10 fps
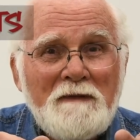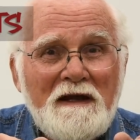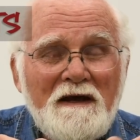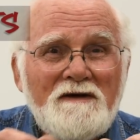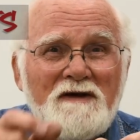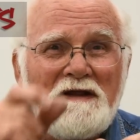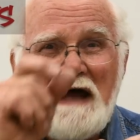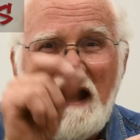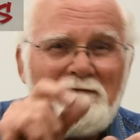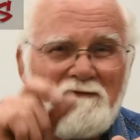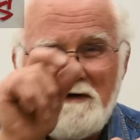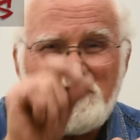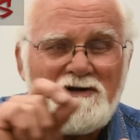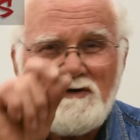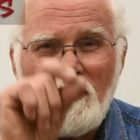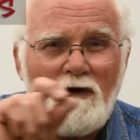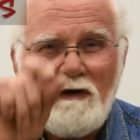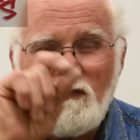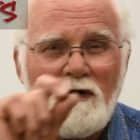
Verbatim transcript: because a knot, for instance, on